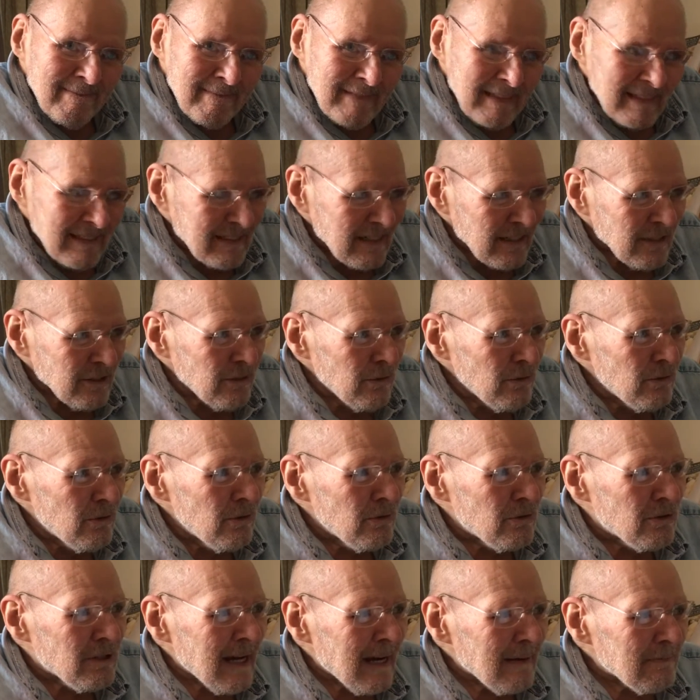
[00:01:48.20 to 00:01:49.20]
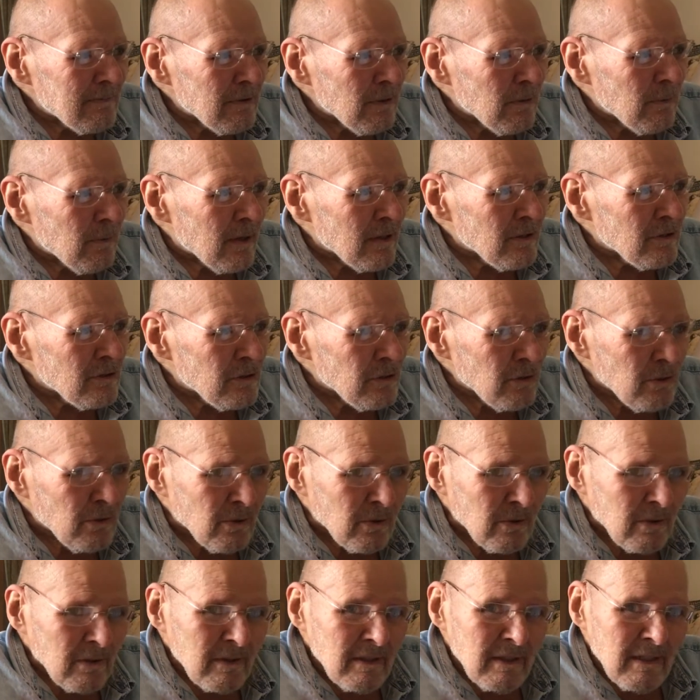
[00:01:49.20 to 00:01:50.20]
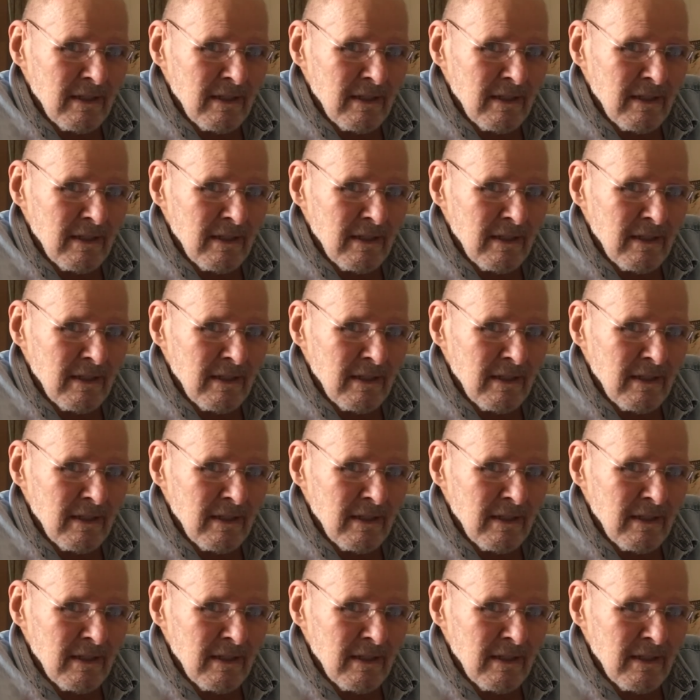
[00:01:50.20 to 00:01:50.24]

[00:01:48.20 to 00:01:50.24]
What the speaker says: They said, you do chapter 1, 2,